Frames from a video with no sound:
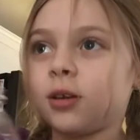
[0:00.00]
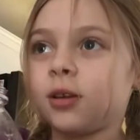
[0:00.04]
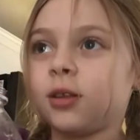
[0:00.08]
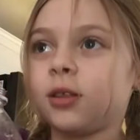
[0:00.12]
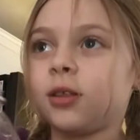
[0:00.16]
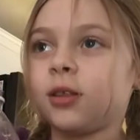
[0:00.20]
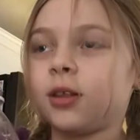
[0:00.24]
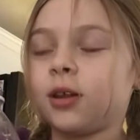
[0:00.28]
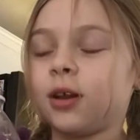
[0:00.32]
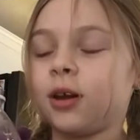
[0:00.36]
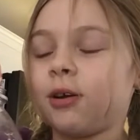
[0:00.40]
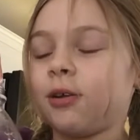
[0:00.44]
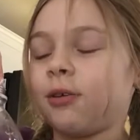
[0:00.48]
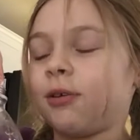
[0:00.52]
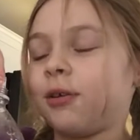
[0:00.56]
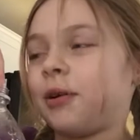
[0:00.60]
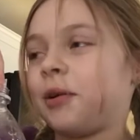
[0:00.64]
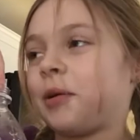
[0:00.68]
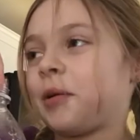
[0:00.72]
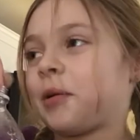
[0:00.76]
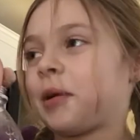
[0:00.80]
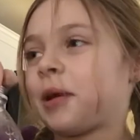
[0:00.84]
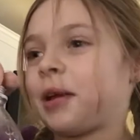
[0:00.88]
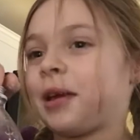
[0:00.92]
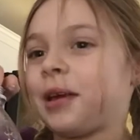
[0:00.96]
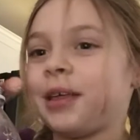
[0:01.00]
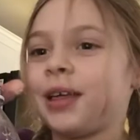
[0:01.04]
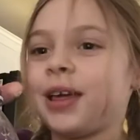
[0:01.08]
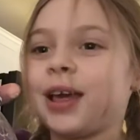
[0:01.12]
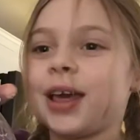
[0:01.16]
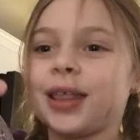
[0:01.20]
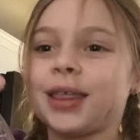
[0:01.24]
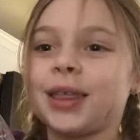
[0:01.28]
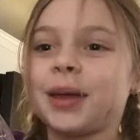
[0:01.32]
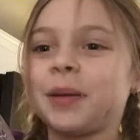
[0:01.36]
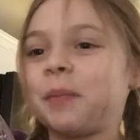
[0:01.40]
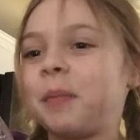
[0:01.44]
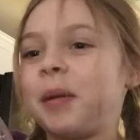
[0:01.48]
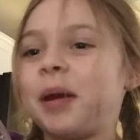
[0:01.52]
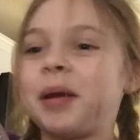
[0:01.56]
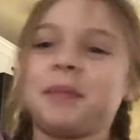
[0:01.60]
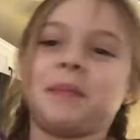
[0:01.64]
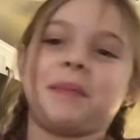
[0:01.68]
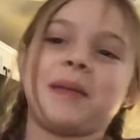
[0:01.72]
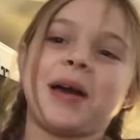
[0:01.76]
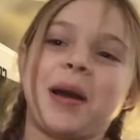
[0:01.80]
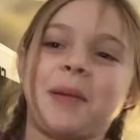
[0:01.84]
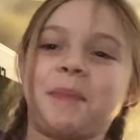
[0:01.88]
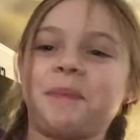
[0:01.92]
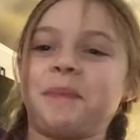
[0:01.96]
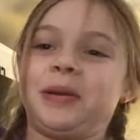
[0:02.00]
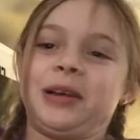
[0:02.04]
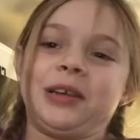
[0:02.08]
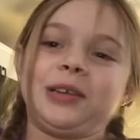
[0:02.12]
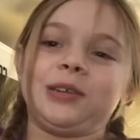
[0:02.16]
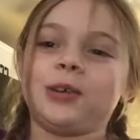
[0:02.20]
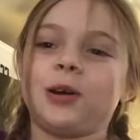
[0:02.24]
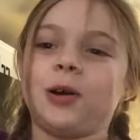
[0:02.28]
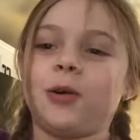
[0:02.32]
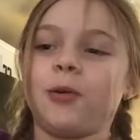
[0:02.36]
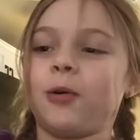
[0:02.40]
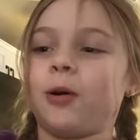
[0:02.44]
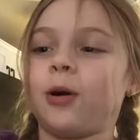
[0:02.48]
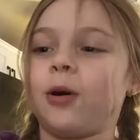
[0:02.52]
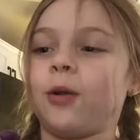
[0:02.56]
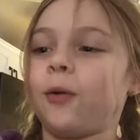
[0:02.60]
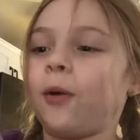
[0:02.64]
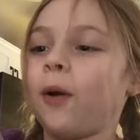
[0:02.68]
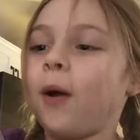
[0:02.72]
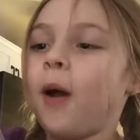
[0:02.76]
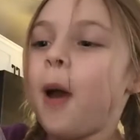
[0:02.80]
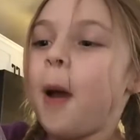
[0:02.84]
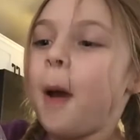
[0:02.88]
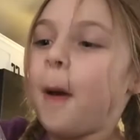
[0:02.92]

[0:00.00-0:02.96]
No? Okay. There might not be salt water.